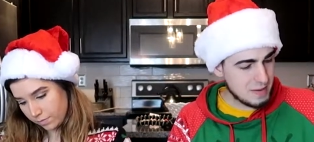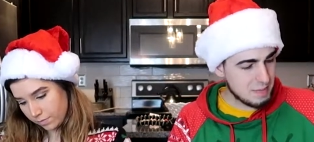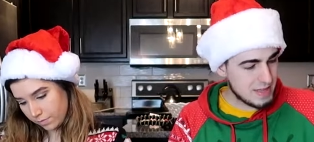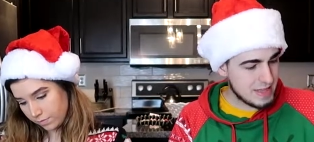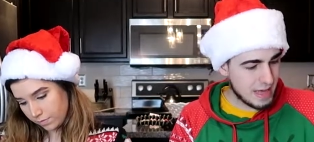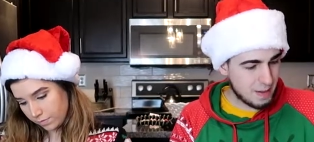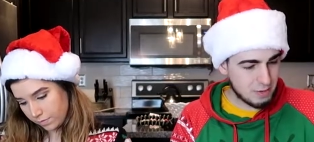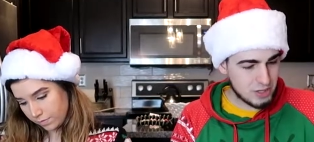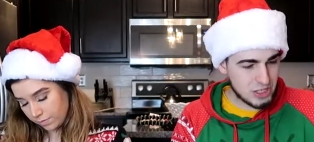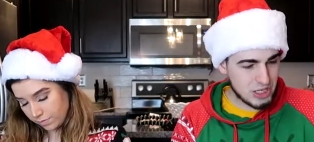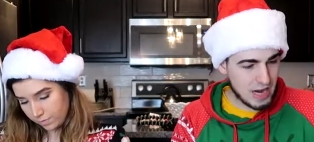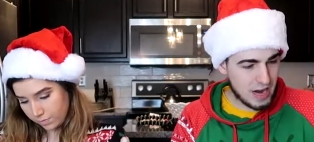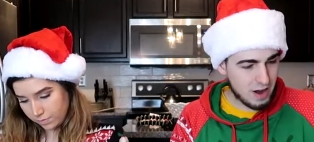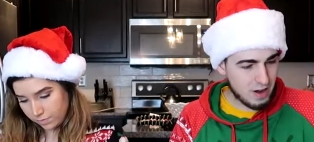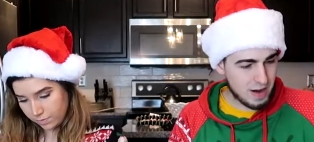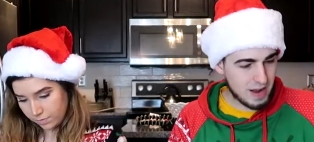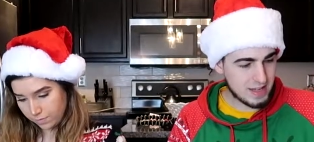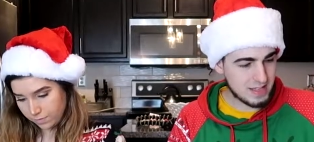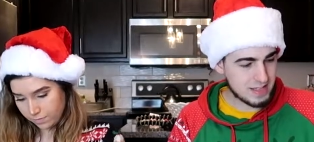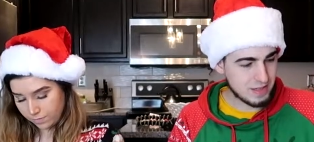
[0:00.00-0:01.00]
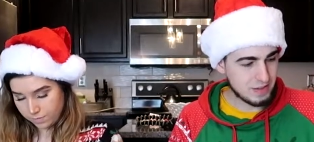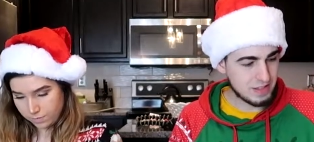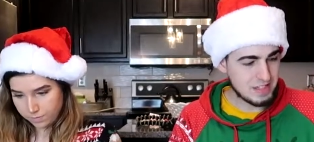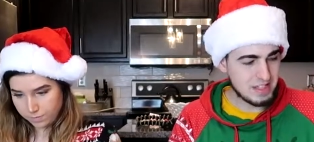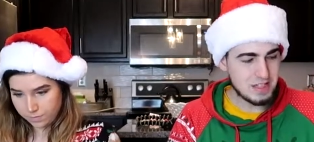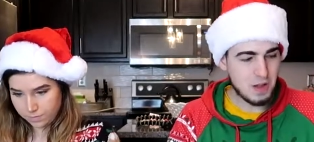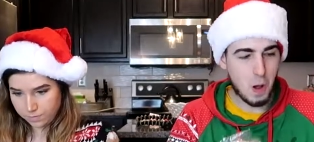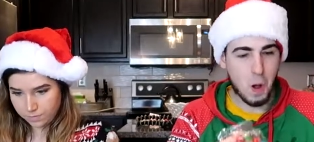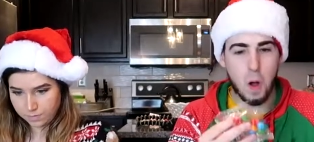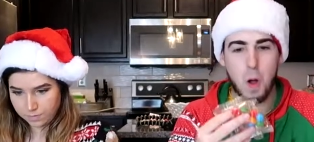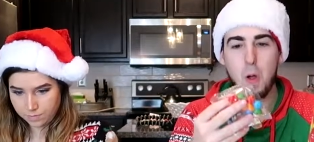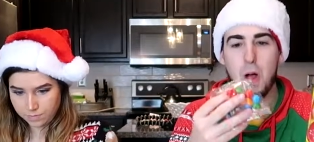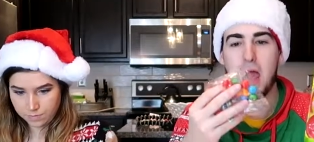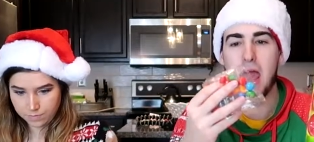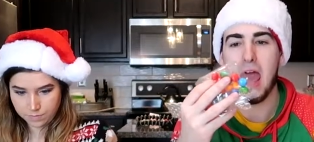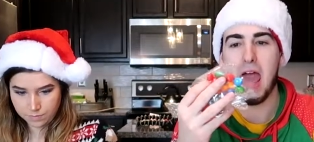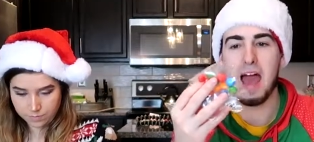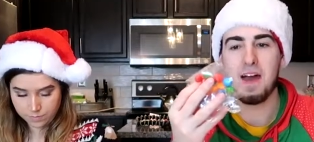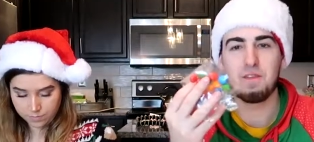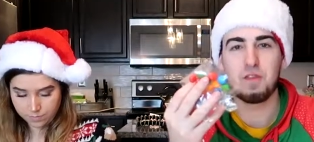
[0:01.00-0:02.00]
Speaker 1: give me that much Airhead though. This is all I
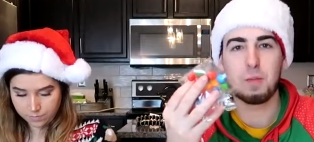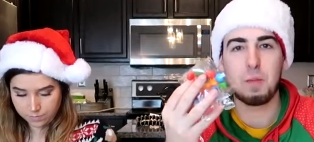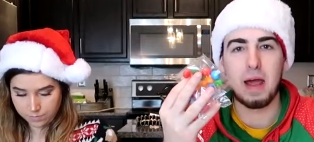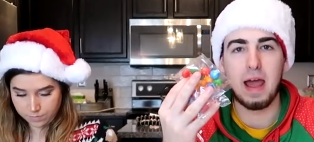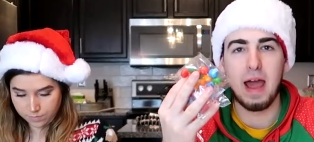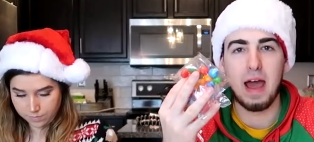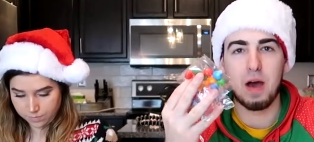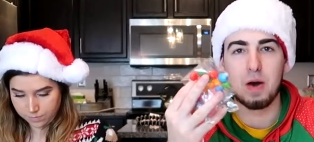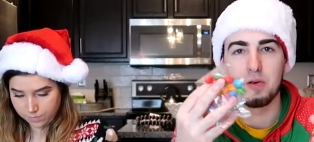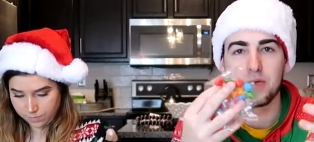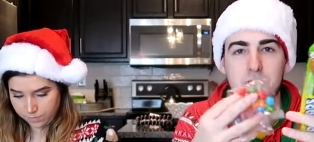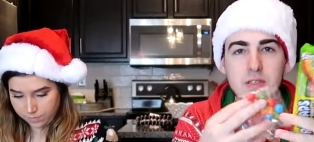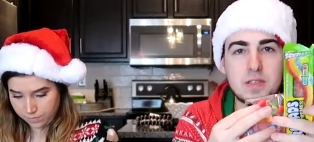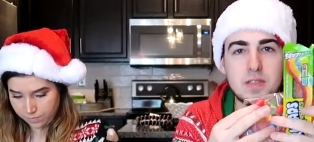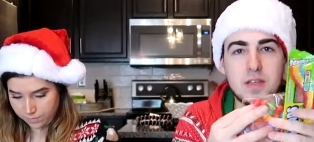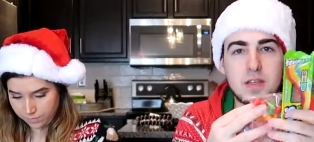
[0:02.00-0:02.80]
have for my house.